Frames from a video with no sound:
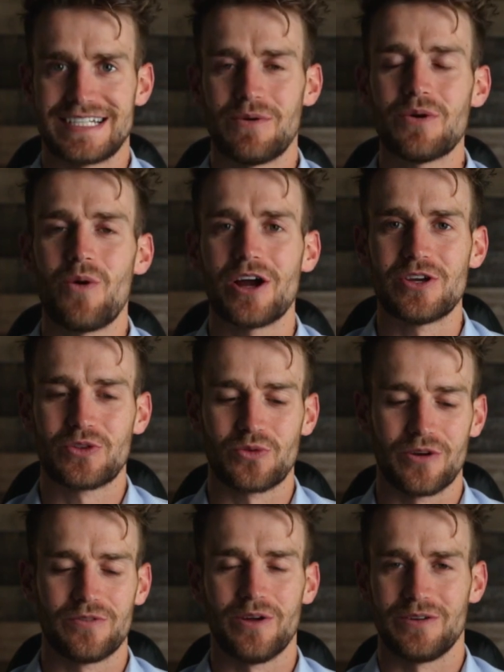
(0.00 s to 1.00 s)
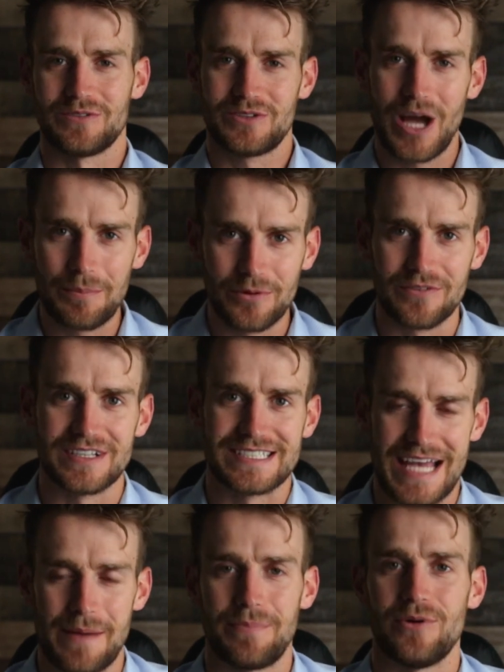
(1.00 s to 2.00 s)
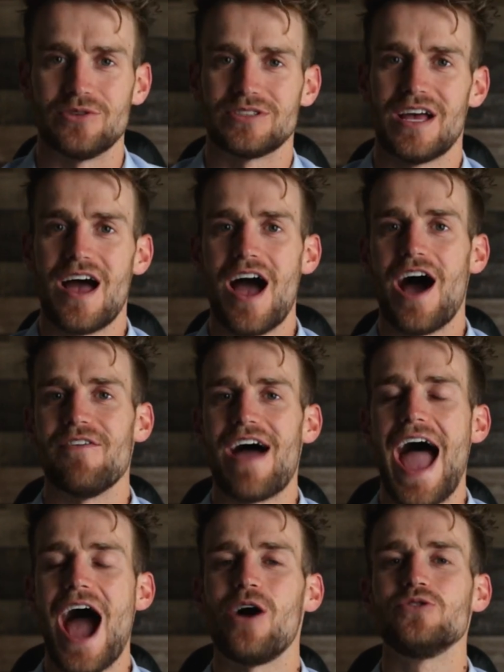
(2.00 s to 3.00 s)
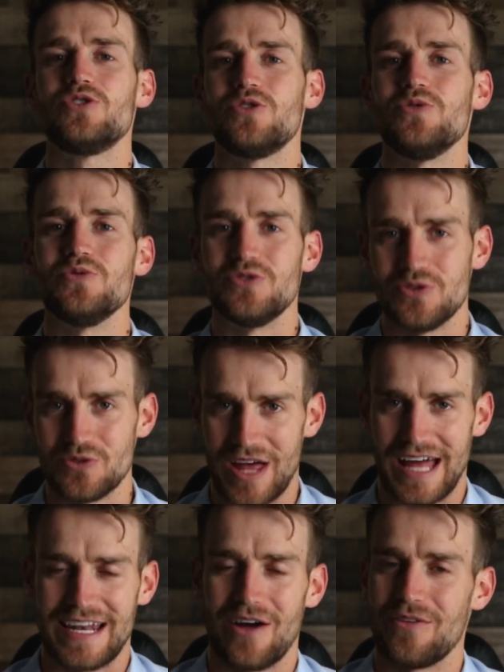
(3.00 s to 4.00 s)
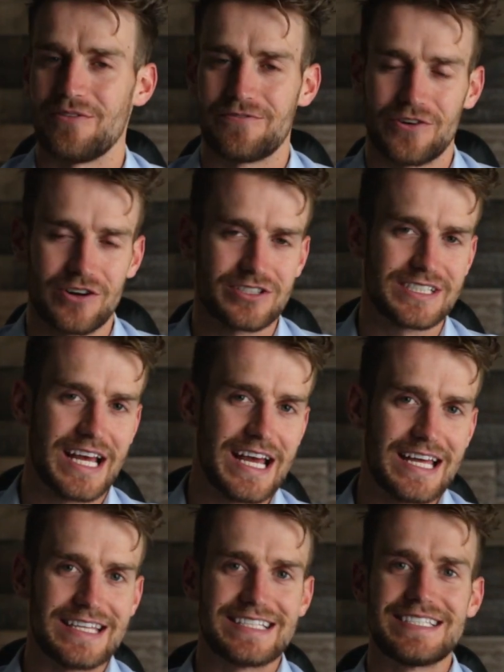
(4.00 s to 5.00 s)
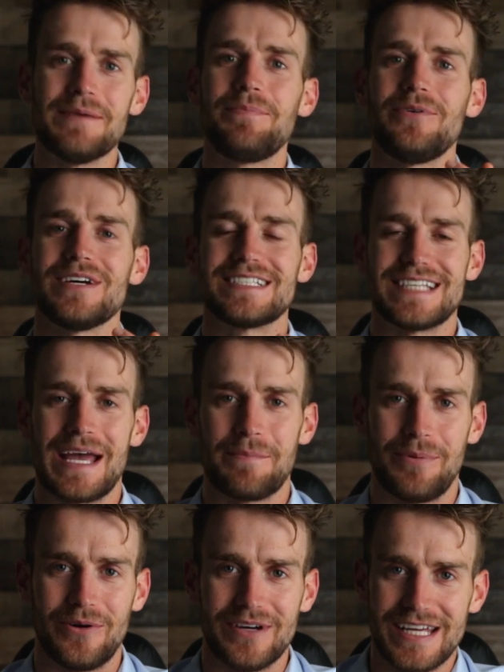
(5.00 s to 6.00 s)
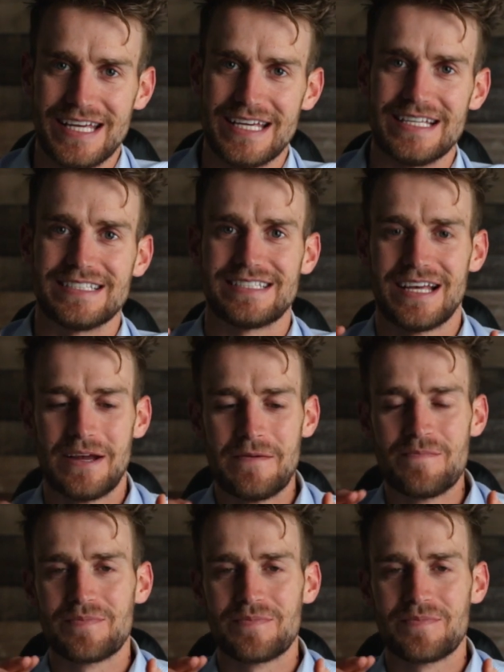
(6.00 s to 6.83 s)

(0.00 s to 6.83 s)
And I want to walk you through a, a couple of examples of how to do that. Now, first, the simple example is